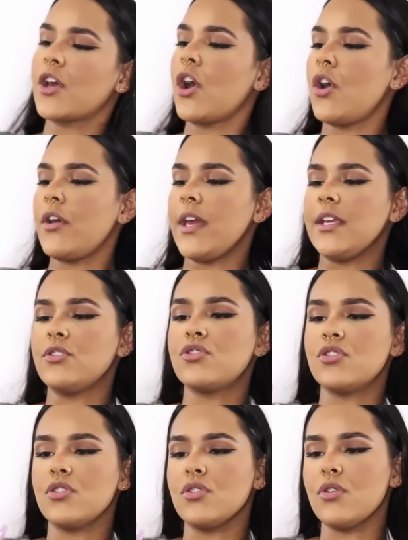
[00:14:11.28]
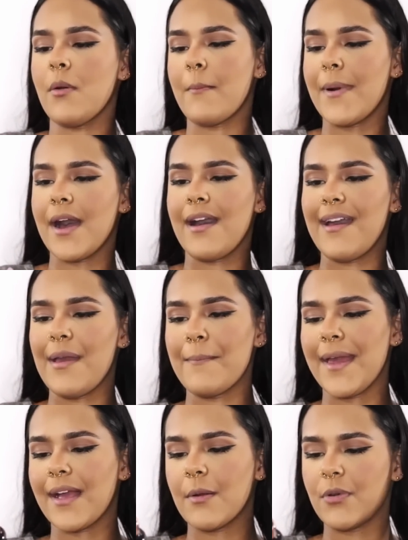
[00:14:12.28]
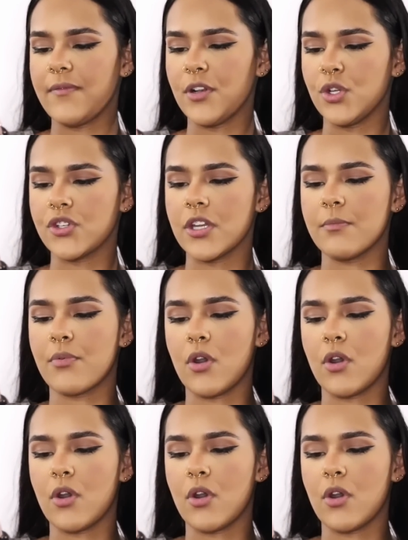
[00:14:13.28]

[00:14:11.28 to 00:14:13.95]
going to go into my Makeup Revolution